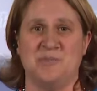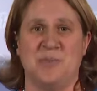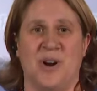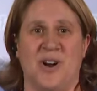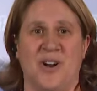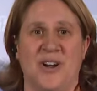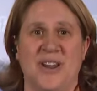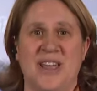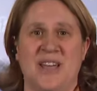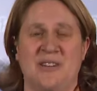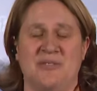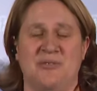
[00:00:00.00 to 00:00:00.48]

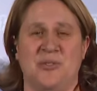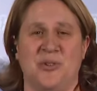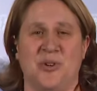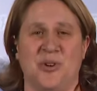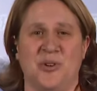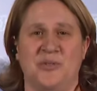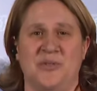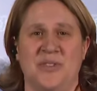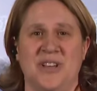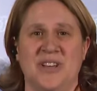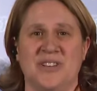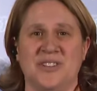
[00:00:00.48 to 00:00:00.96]
party at
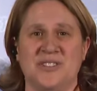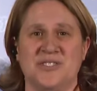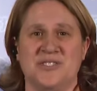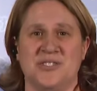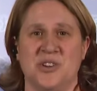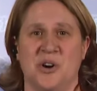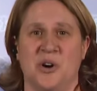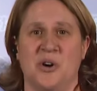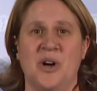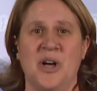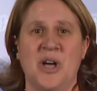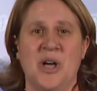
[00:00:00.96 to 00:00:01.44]
Ford Field.
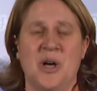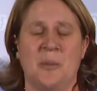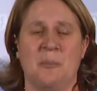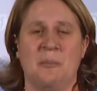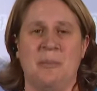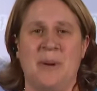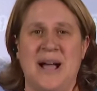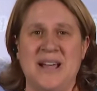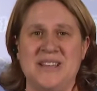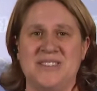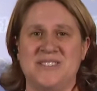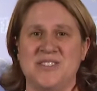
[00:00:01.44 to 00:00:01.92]
So
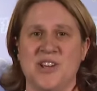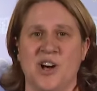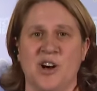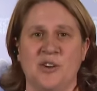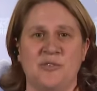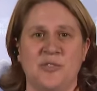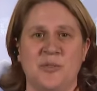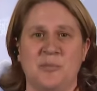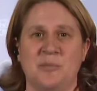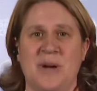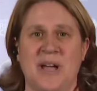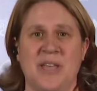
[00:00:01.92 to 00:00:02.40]

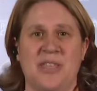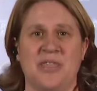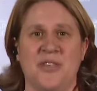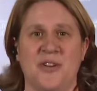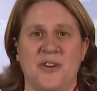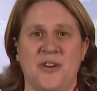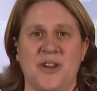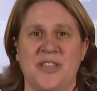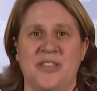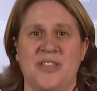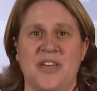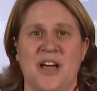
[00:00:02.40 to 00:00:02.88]
myself and my
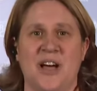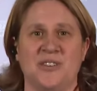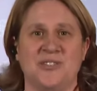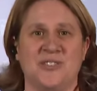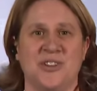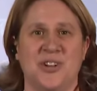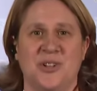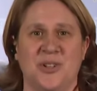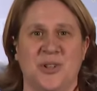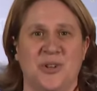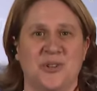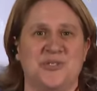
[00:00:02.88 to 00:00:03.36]

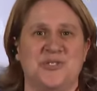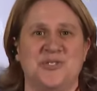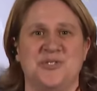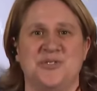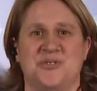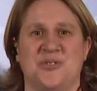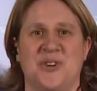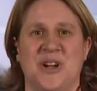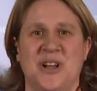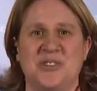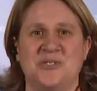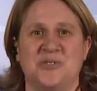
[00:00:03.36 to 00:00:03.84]
30,000
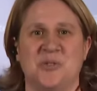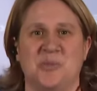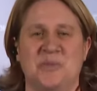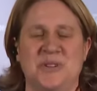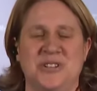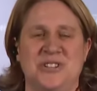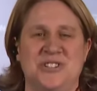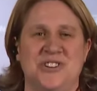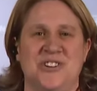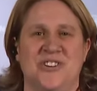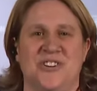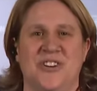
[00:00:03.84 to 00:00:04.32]
closest friends will
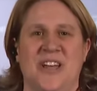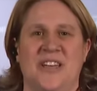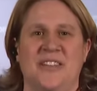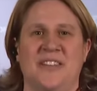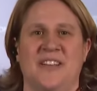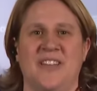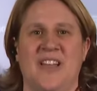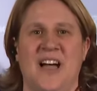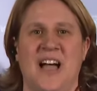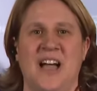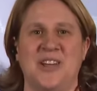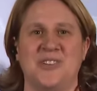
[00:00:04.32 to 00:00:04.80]
be cheering on
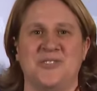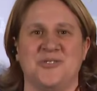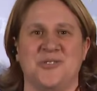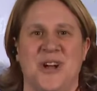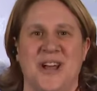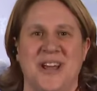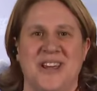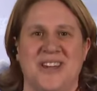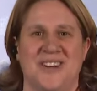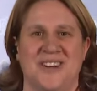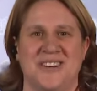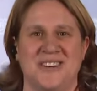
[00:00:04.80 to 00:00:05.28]
the Lions
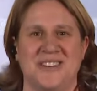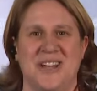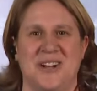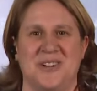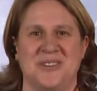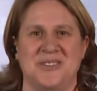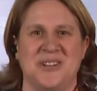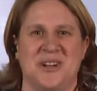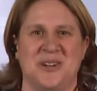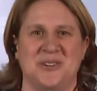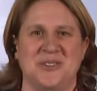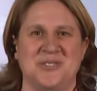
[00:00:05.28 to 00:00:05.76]
right here in
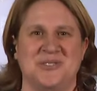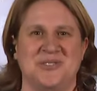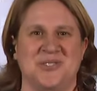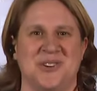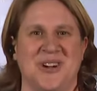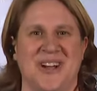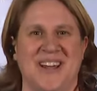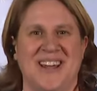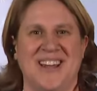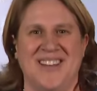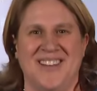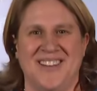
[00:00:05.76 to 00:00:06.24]
downtown
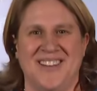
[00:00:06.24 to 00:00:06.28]
Detroit.